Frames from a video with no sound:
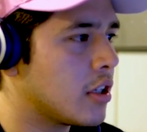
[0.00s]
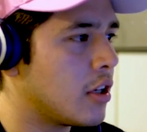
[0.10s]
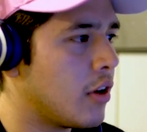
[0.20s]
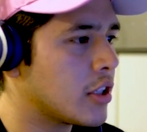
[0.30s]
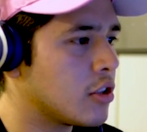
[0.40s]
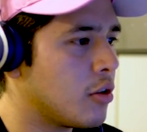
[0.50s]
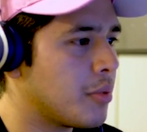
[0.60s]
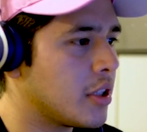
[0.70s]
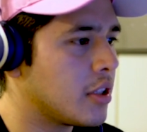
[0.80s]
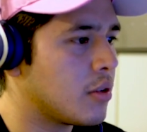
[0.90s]
It'll actually
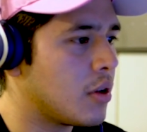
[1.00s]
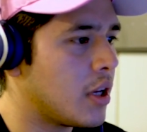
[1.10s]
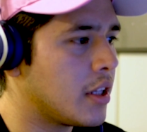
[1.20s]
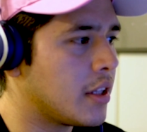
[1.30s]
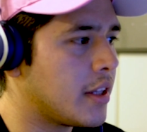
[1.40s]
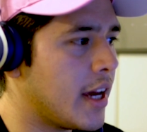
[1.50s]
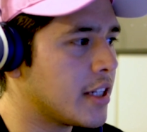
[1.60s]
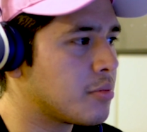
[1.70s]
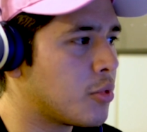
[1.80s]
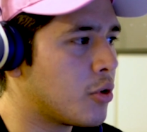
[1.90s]
open in the
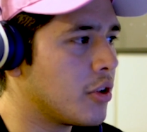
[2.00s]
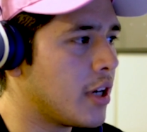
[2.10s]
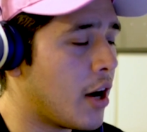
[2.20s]
dashboard.